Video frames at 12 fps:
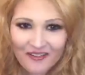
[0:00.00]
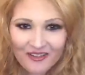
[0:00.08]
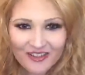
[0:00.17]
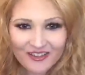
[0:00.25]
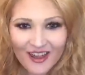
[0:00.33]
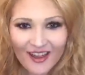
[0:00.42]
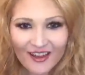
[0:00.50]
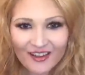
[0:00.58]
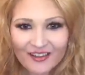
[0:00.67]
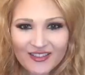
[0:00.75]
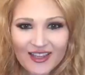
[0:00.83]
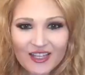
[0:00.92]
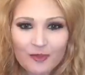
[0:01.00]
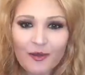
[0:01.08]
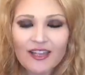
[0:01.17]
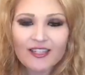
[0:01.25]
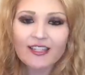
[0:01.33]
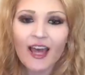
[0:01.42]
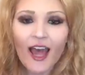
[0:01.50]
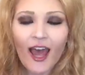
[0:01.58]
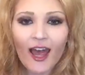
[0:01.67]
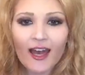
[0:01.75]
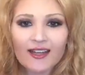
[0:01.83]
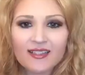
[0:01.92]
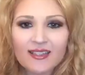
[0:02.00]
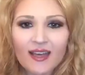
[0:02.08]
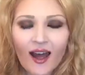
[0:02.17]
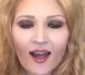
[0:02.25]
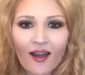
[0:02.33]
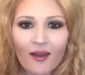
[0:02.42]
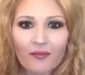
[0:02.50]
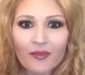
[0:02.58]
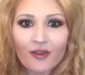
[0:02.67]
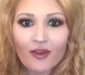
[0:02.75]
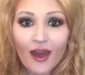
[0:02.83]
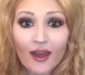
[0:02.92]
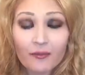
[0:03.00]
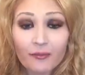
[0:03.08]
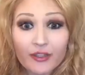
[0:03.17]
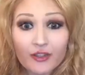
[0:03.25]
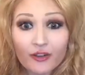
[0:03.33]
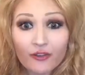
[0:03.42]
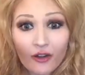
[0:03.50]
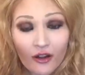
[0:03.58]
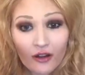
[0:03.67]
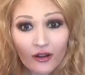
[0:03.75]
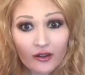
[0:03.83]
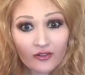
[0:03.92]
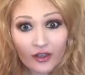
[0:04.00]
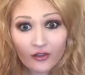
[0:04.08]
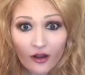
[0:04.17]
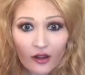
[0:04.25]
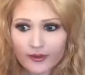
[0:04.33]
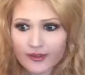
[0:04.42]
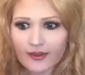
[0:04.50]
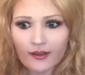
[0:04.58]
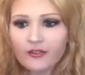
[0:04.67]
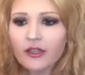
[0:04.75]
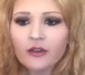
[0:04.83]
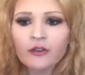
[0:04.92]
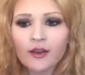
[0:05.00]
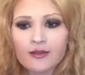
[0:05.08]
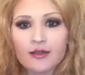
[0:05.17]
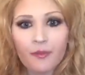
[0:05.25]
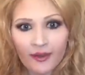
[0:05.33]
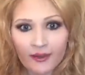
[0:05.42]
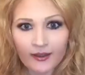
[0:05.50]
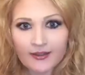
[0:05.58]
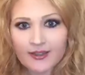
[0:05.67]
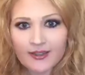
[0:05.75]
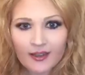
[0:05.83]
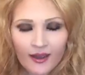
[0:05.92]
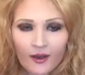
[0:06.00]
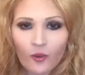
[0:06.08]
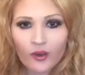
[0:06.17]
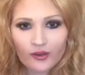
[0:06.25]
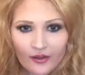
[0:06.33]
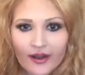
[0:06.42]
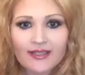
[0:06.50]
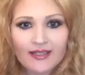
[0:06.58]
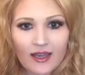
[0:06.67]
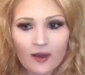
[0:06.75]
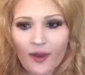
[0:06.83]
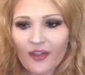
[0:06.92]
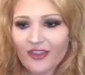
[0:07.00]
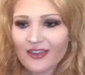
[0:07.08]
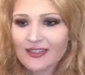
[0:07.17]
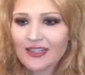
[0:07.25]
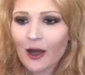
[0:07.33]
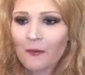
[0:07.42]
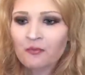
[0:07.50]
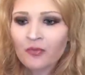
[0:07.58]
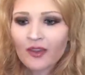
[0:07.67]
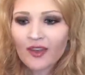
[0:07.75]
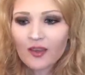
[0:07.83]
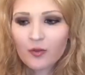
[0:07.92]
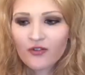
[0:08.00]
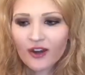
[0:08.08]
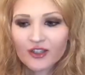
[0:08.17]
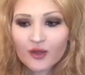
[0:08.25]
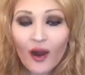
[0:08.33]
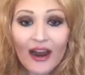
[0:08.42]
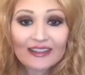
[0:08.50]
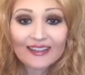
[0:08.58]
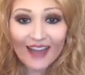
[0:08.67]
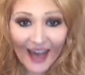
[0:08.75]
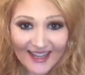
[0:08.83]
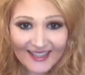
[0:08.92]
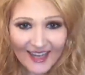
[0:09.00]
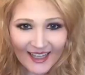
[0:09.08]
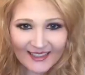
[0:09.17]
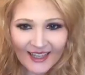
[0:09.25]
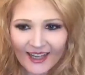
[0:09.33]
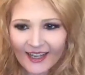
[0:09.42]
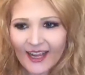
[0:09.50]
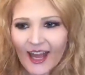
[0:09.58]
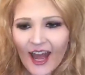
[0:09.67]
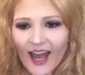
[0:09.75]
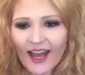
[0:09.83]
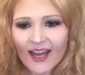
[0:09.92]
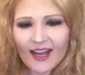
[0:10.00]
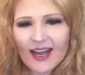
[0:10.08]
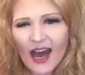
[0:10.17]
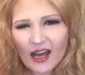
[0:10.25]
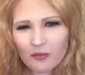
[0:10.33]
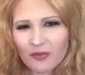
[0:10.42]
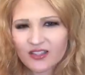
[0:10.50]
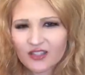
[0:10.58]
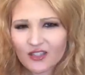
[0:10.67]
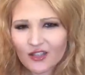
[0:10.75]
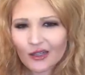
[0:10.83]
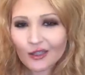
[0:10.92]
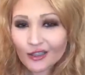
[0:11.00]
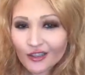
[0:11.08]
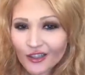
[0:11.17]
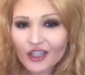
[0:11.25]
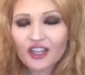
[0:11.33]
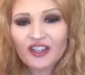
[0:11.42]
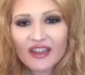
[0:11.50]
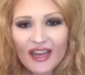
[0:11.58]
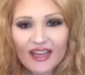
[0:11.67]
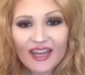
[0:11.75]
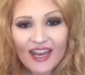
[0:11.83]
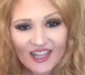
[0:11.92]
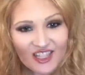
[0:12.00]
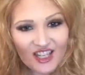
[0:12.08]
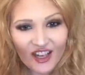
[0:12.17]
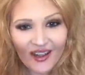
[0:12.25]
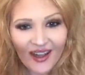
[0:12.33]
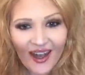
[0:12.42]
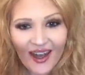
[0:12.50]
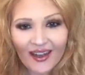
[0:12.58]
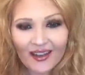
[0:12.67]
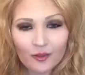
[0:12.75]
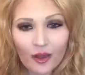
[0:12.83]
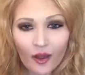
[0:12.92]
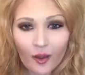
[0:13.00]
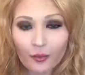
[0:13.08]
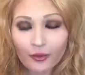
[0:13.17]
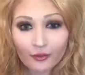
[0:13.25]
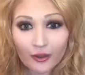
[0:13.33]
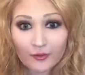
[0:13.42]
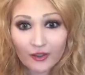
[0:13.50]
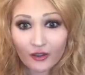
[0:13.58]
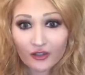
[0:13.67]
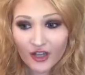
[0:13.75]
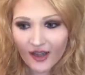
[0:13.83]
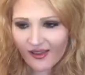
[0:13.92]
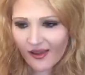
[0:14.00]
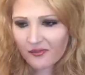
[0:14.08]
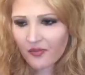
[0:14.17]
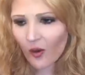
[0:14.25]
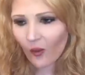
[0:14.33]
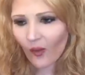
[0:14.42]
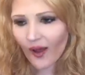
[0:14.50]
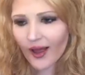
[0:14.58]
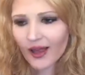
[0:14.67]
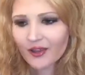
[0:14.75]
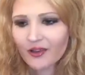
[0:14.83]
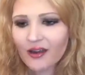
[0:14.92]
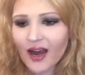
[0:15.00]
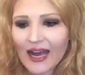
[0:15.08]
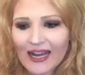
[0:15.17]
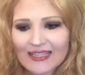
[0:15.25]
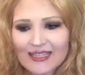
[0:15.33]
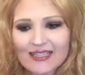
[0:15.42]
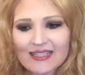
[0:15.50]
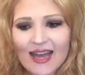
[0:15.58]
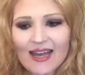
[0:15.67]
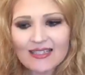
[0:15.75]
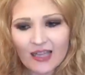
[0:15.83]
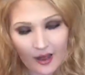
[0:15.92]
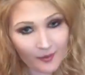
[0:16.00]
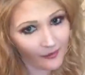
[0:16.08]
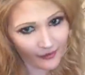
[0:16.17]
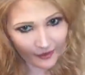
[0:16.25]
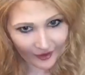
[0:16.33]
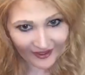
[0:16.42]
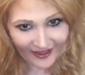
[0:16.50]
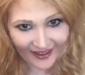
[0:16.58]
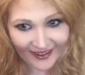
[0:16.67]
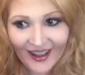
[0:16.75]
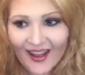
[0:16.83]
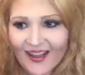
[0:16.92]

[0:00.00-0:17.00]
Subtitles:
We do daily news lunch bites, and you can be sure to invite your followers. I love to hear y'all's opinions, what you guys think about this. So let's move on to our last headline. And I kind of mentioned it earlier that Kesha had performed at Coachella. Well, you guys, it's that time of year again.